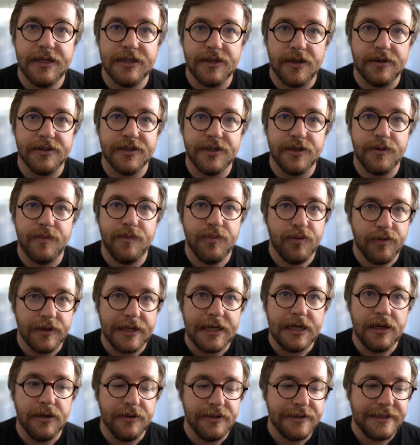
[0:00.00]
is also
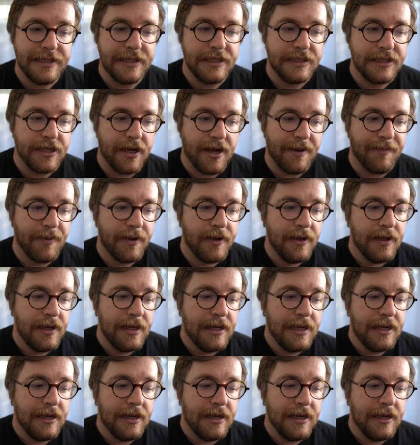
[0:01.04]
pretty close to the top.